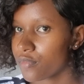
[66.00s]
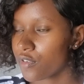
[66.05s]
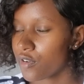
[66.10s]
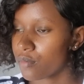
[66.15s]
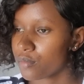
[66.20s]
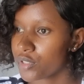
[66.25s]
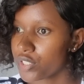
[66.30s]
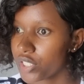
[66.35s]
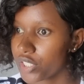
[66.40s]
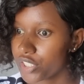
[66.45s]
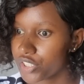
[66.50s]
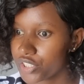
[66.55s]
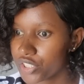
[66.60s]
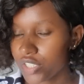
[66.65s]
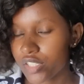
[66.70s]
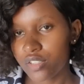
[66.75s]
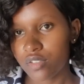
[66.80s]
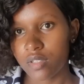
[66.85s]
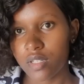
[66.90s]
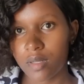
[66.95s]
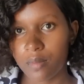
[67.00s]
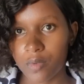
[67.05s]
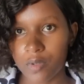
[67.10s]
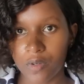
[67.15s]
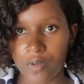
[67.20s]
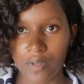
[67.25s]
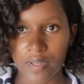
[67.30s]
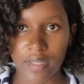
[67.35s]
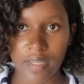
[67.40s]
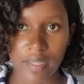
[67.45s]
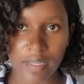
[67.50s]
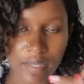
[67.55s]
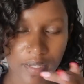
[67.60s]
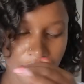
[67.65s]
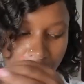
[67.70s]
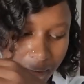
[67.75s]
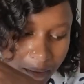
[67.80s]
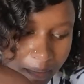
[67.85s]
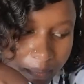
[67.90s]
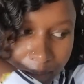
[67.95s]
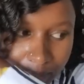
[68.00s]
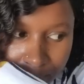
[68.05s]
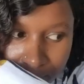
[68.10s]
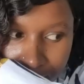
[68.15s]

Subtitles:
from church today. I'm not going anywhere.